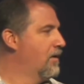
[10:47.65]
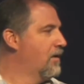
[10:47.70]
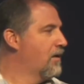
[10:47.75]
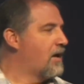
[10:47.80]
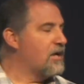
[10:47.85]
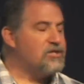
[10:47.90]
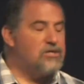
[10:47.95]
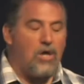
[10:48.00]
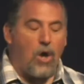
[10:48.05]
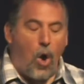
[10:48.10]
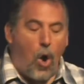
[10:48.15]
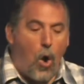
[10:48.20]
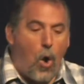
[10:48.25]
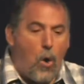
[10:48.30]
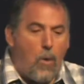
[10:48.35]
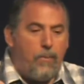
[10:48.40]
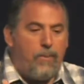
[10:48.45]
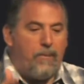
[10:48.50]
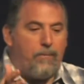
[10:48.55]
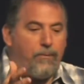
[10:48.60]
Because the
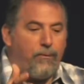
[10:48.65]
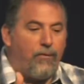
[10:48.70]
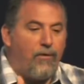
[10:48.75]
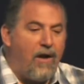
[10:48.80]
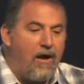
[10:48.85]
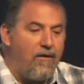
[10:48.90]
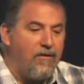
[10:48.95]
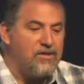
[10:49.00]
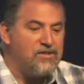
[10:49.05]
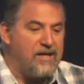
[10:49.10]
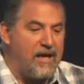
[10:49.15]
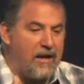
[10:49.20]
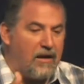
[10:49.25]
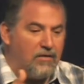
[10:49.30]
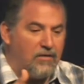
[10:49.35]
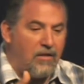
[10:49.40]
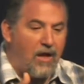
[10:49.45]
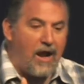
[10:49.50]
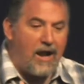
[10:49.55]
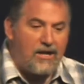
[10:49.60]
hope and prayer is that
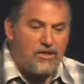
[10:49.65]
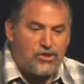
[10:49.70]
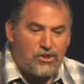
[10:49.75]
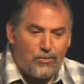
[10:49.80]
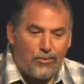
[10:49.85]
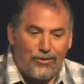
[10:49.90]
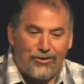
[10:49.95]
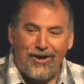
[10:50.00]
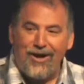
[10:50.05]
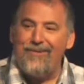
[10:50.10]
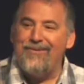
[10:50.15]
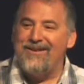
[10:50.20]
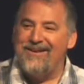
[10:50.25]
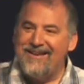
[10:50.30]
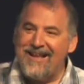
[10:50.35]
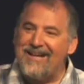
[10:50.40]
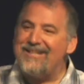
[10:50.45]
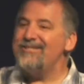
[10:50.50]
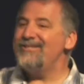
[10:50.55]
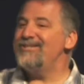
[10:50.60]
Elijah will come and
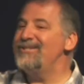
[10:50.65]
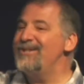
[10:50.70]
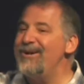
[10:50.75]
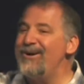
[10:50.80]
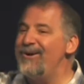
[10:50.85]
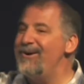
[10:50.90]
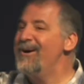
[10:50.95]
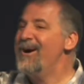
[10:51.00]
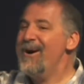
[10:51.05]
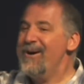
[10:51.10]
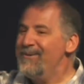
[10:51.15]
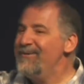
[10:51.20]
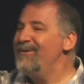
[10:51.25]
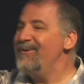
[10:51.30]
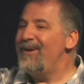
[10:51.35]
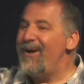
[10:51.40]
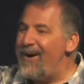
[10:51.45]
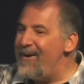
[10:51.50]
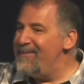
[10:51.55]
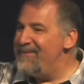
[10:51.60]
next year
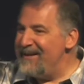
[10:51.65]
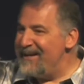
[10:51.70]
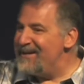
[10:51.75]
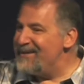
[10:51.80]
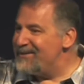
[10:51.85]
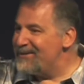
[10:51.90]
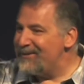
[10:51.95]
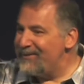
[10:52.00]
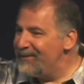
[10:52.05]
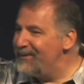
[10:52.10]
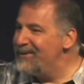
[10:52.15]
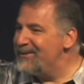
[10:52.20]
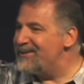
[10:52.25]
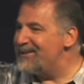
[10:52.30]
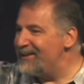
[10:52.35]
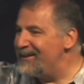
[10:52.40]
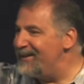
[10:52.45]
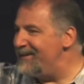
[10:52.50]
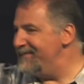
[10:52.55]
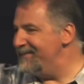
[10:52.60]
we'll all be in
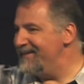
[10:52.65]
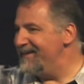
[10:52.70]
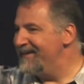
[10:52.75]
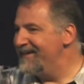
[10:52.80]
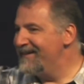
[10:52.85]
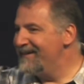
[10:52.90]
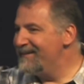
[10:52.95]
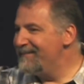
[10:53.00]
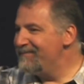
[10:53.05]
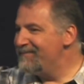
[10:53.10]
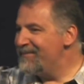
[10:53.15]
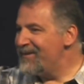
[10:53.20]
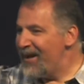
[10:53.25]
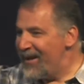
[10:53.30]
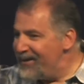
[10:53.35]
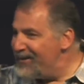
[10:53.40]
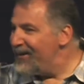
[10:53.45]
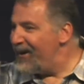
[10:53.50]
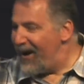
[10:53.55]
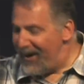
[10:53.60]
Jerusalem
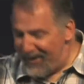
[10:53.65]
under,